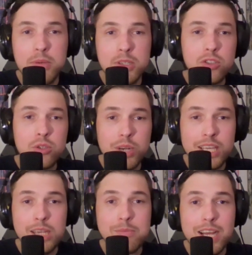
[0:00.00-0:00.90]
much do you want to
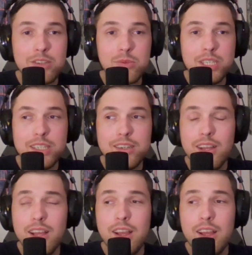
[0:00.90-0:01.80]
keep Nas Reed?
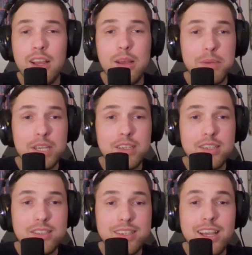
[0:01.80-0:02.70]

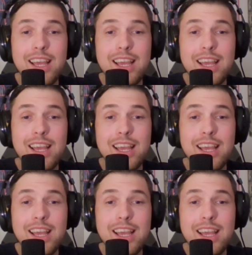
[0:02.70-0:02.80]
Because